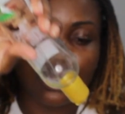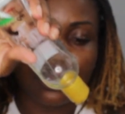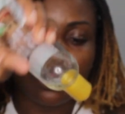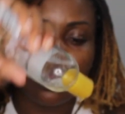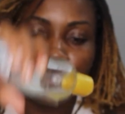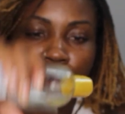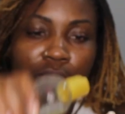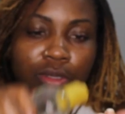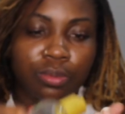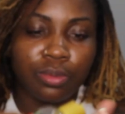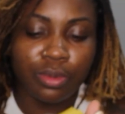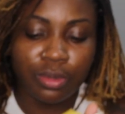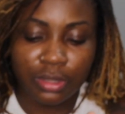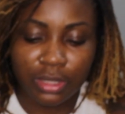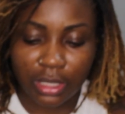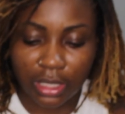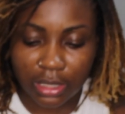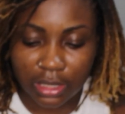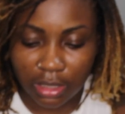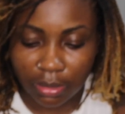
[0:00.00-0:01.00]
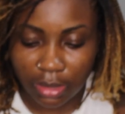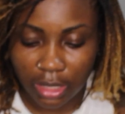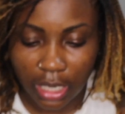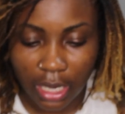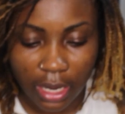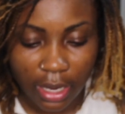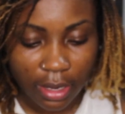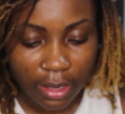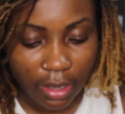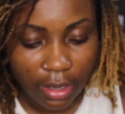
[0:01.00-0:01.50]
6 oil. We're going to take some of
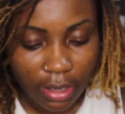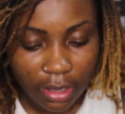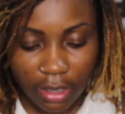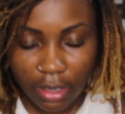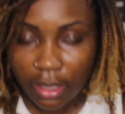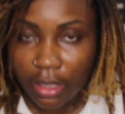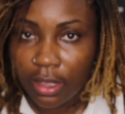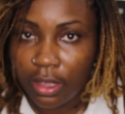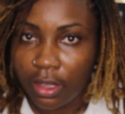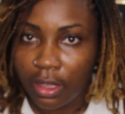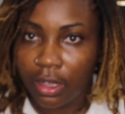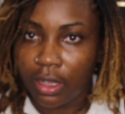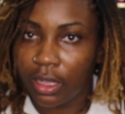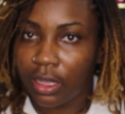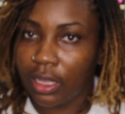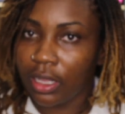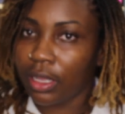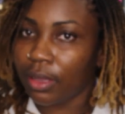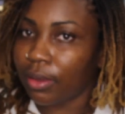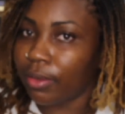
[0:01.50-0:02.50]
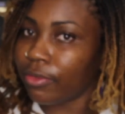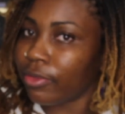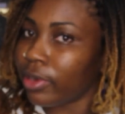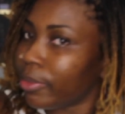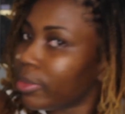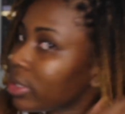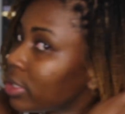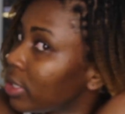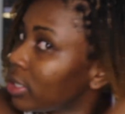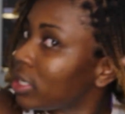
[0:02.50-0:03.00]
that.
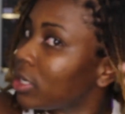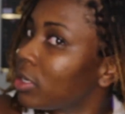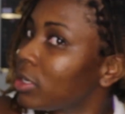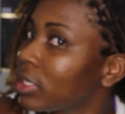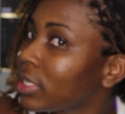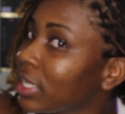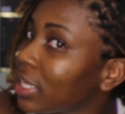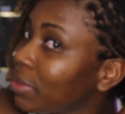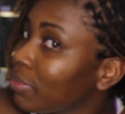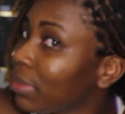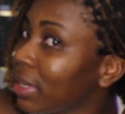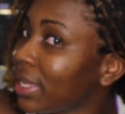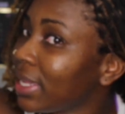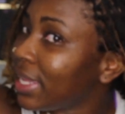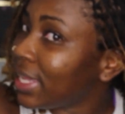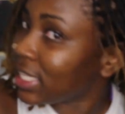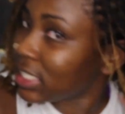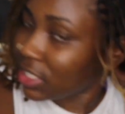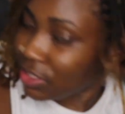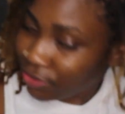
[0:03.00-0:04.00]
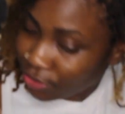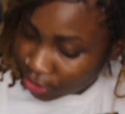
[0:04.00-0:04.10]
Rub it in. Get my ends